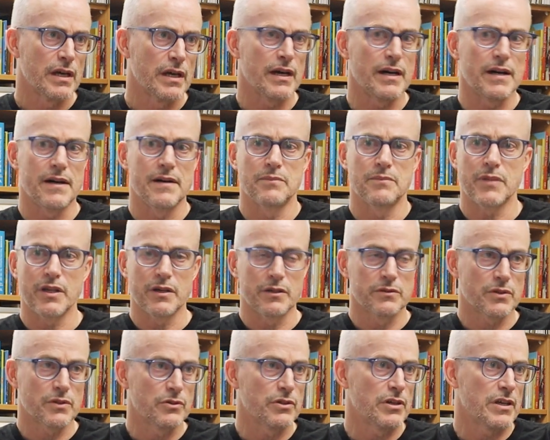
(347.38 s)
we
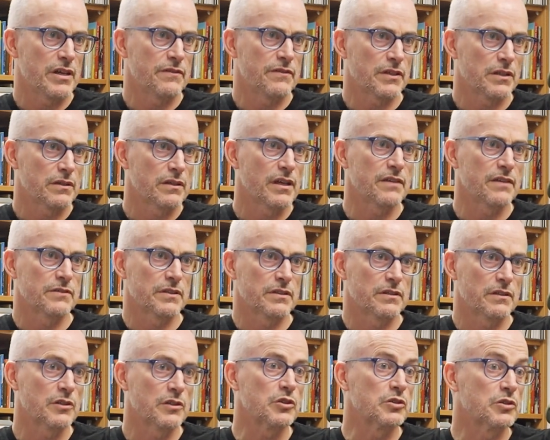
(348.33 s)
were
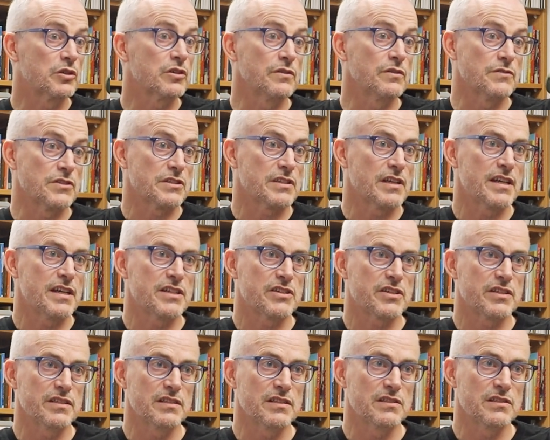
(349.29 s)
having good
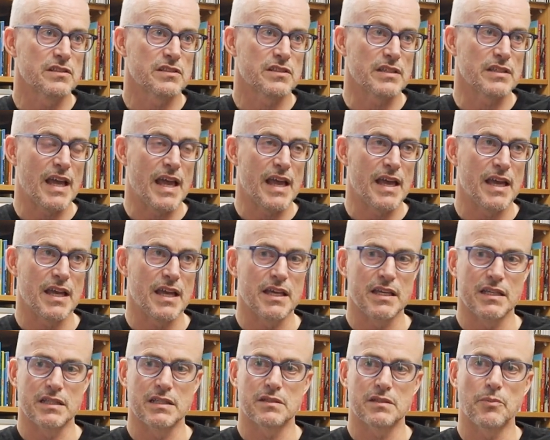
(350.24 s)
conversations,
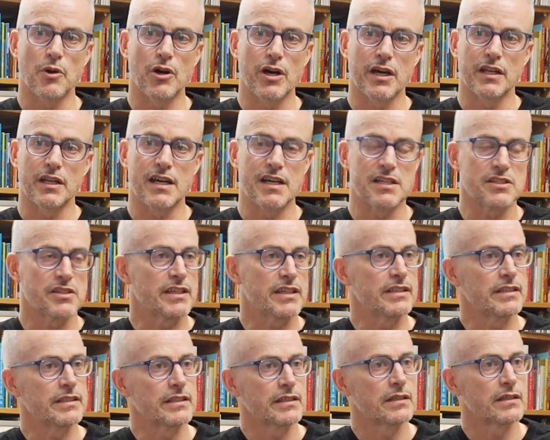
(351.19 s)
and by and large
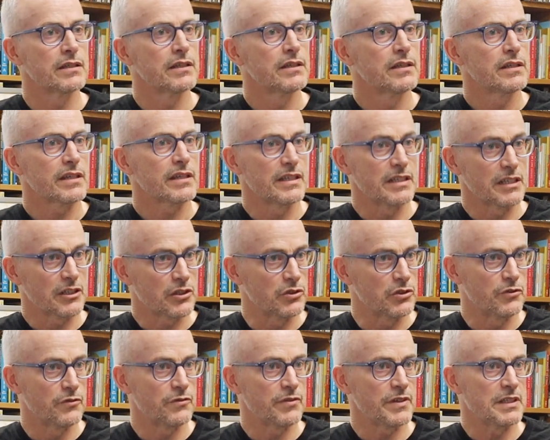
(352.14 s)
getting
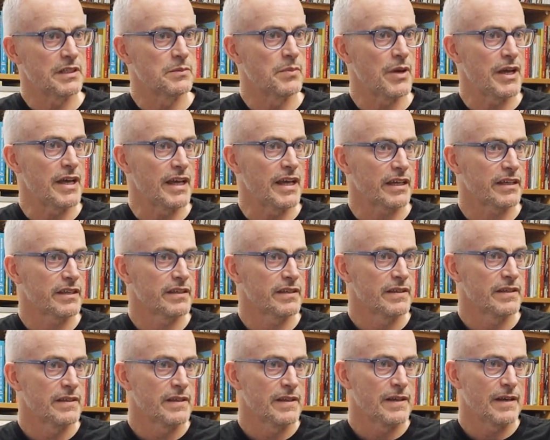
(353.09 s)
good feedback,
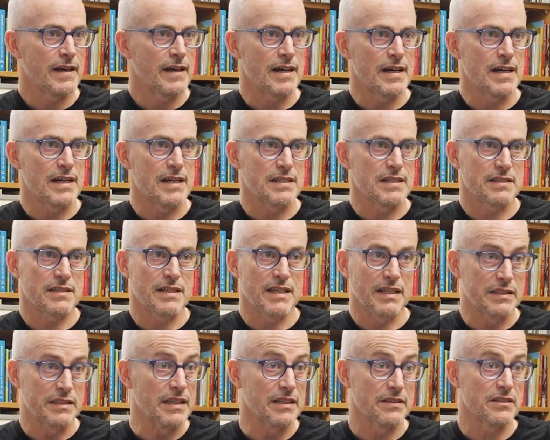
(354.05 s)

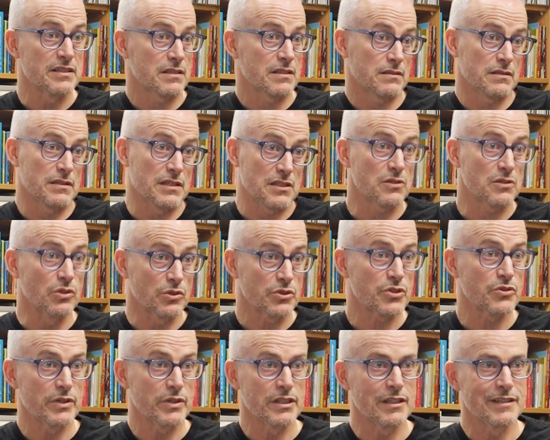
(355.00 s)
saying this
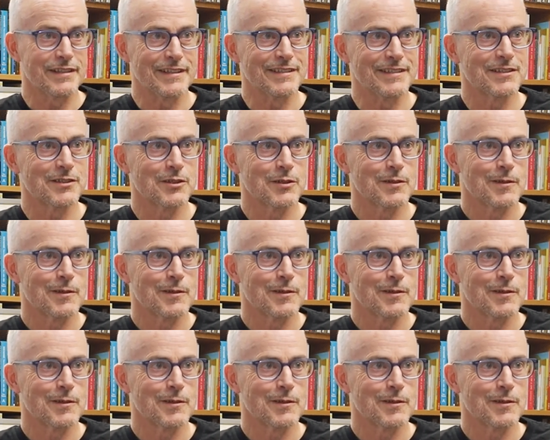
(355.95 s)
looks really